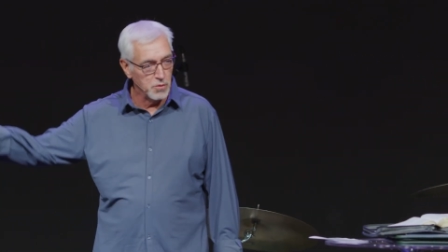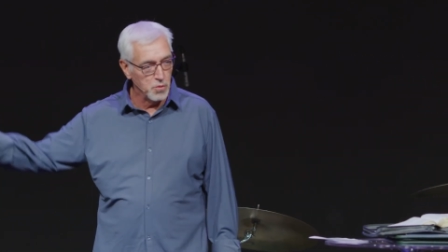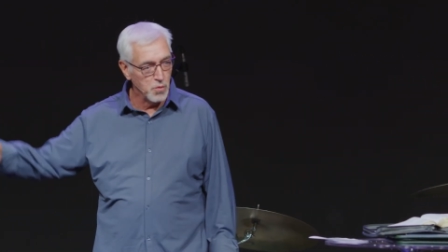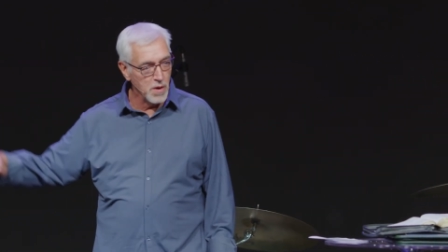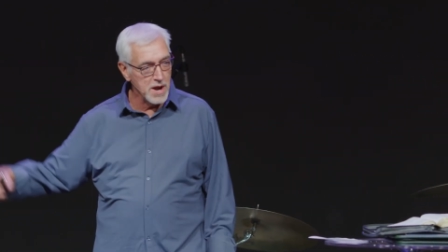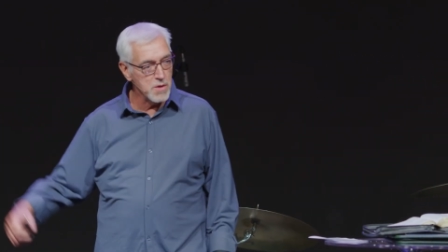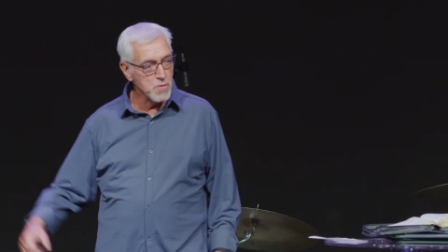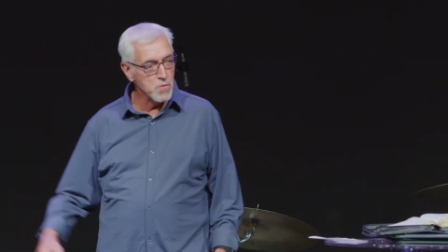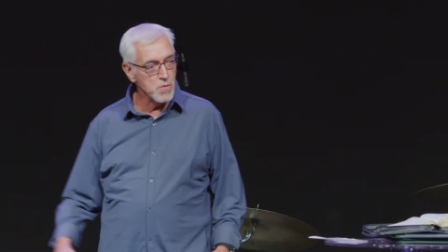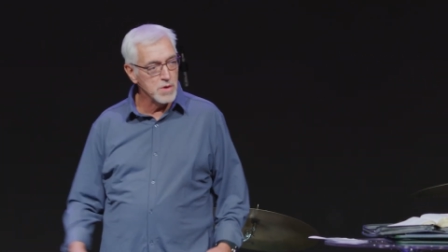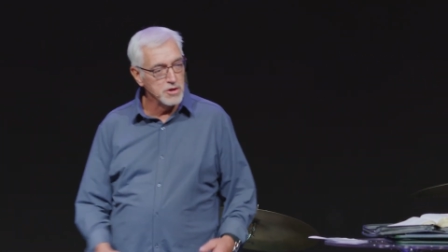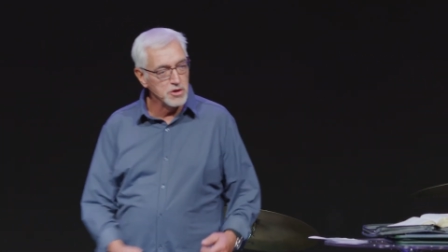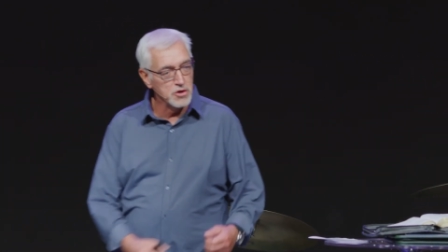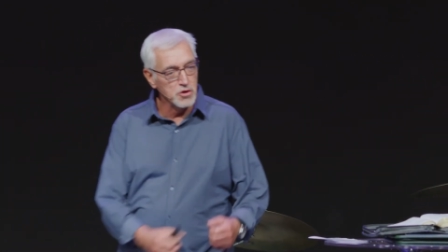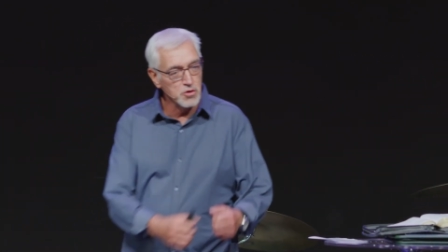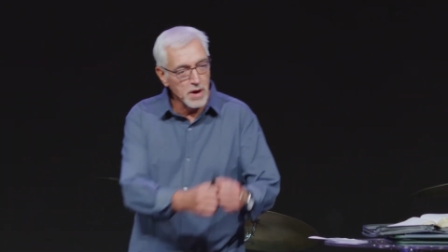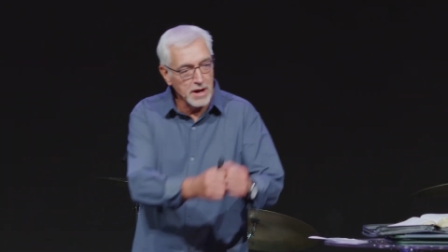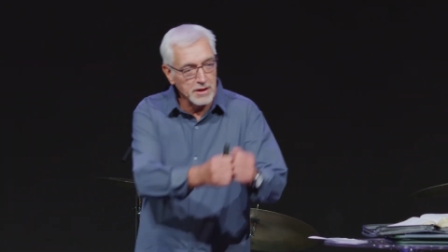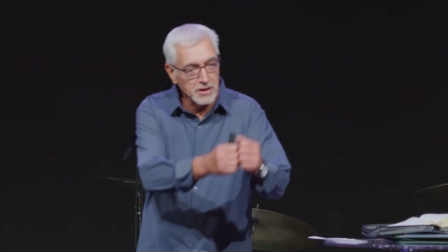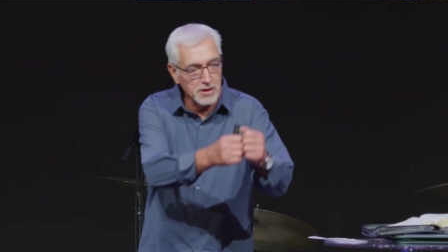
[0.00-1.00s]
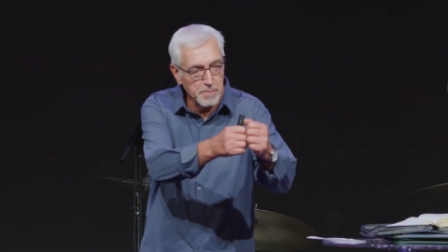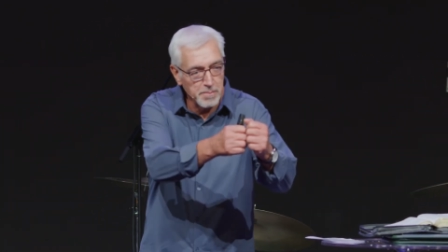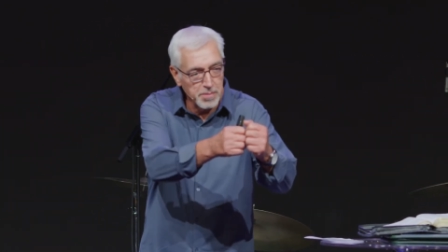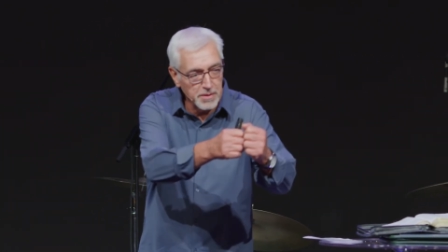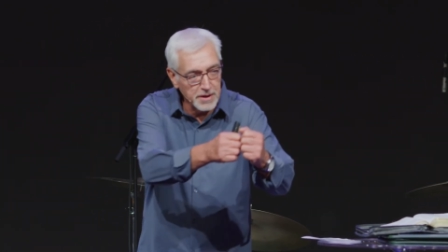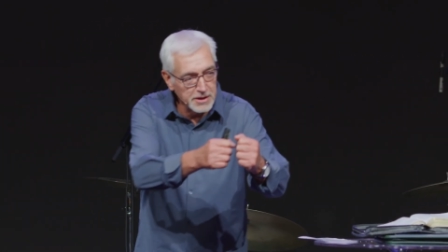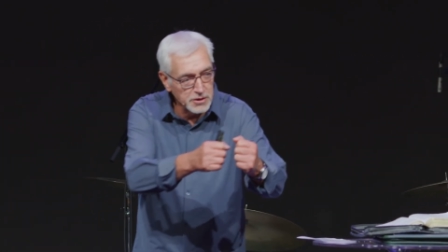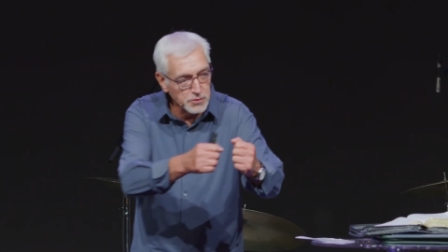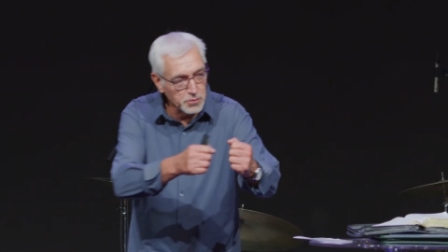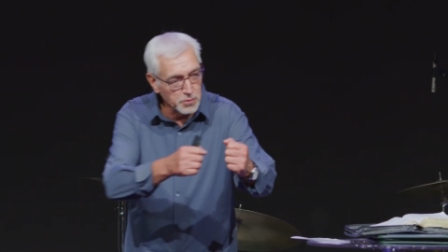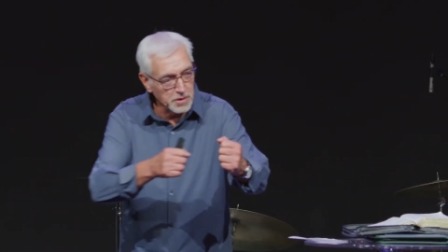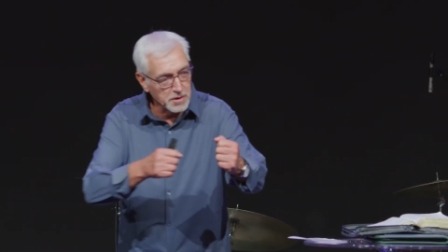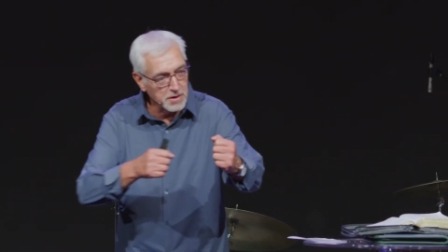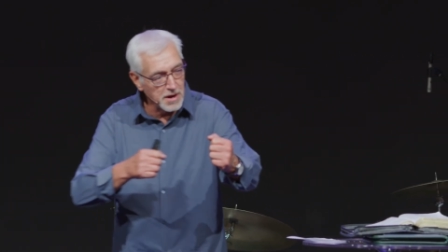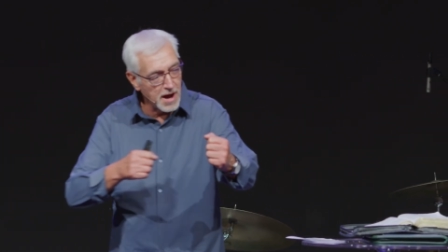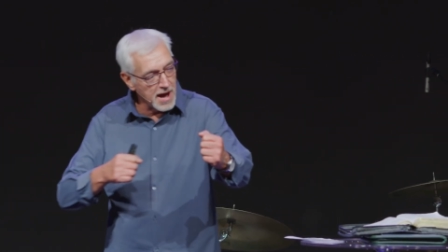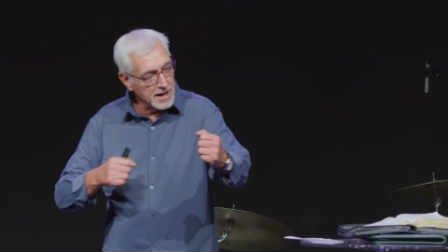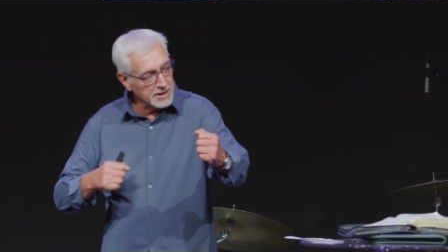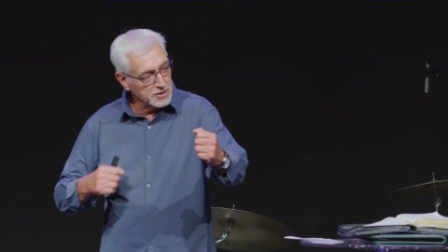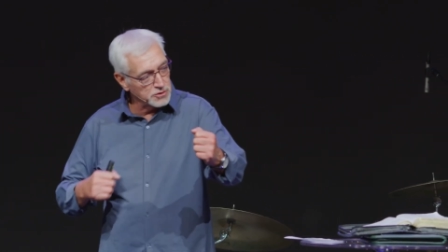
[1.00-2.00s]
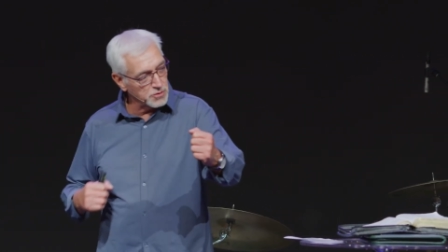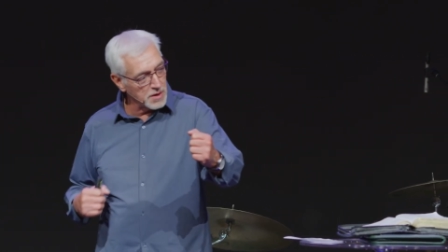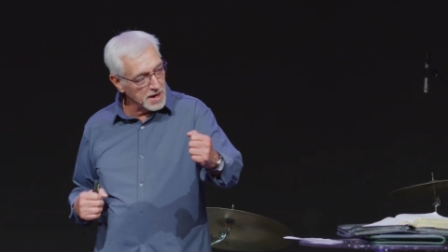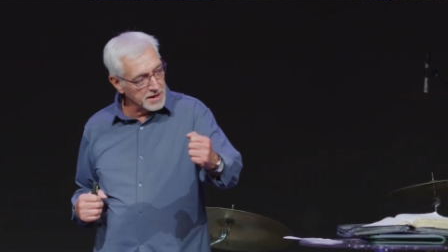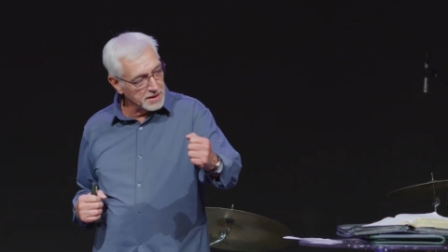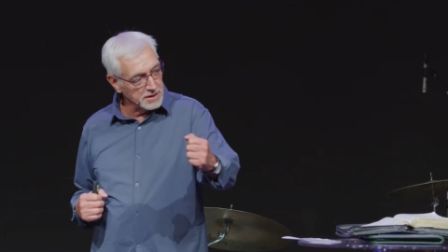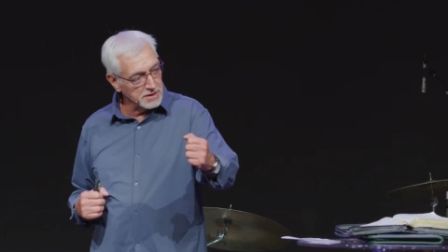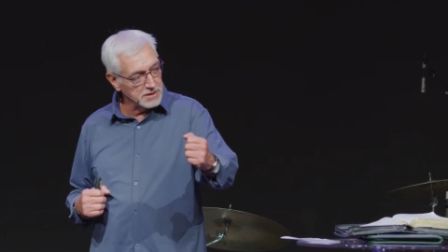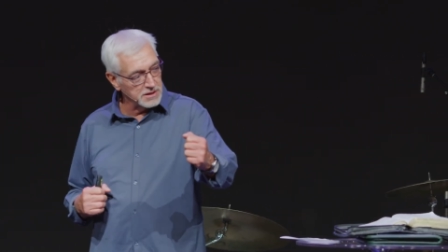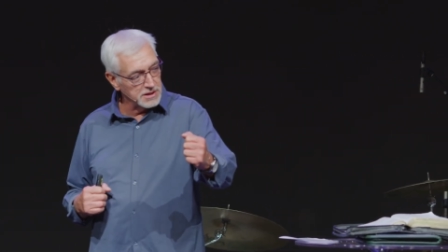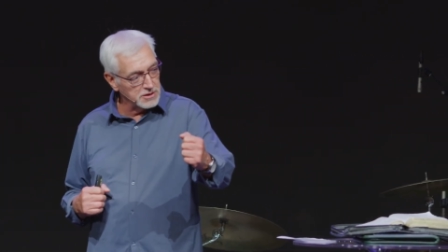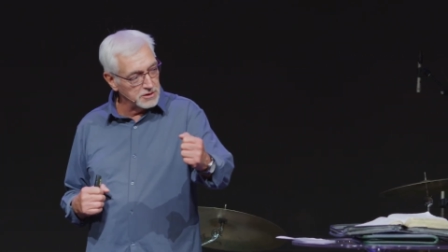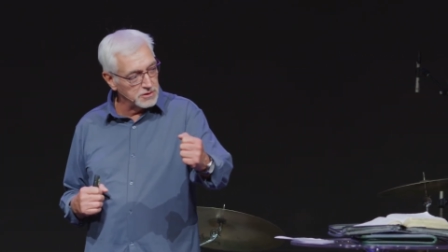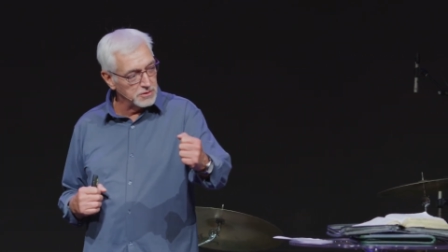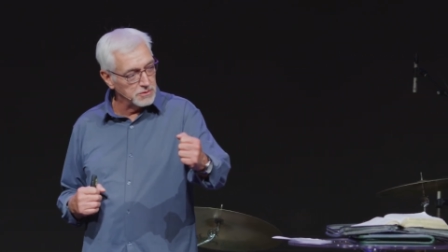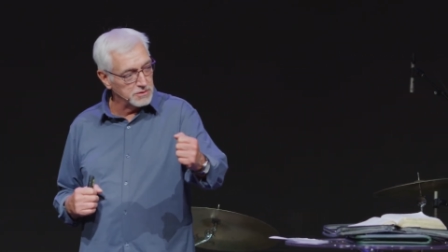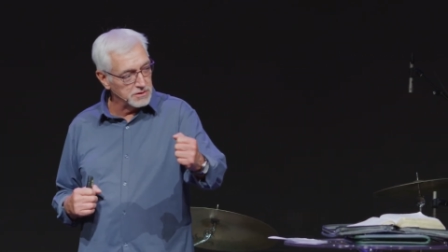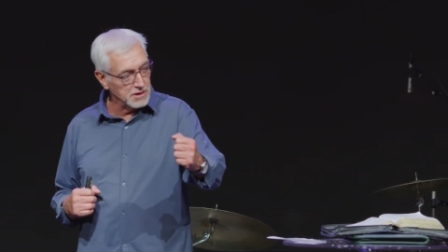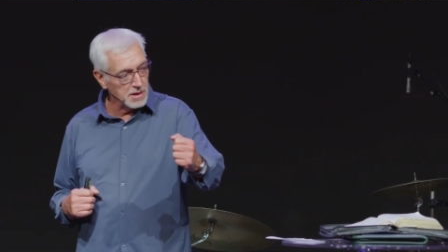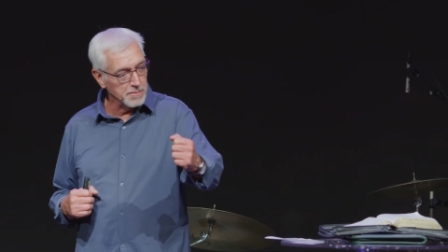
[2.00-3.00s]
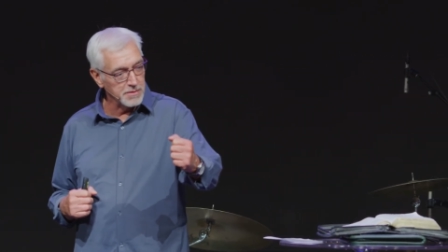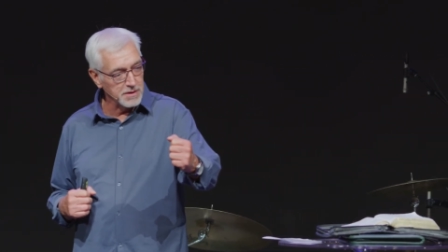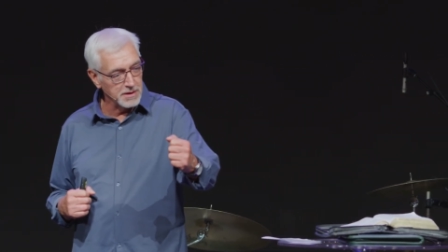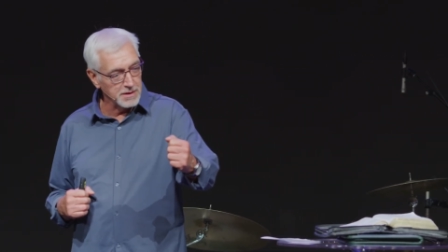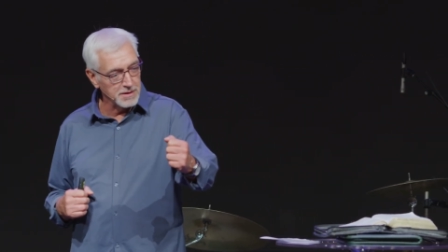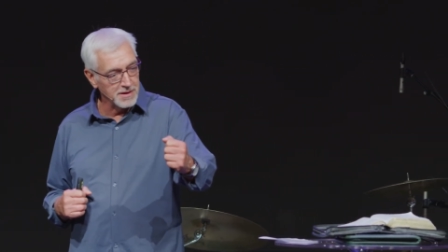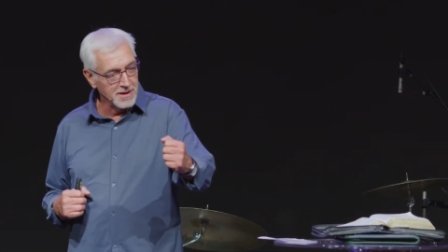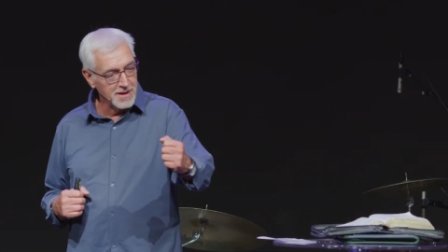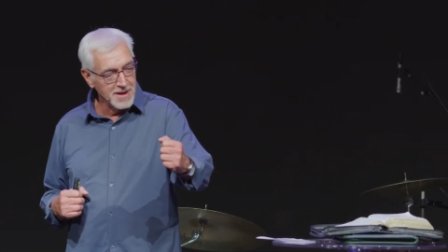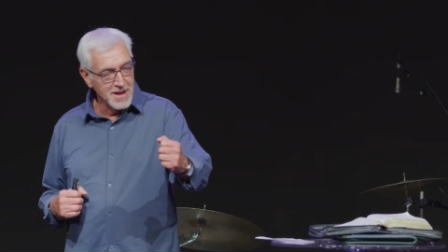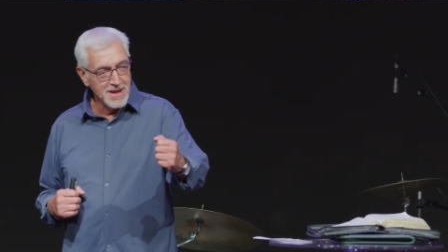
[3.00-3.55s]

Right when you're at the place where God's trying to teach you something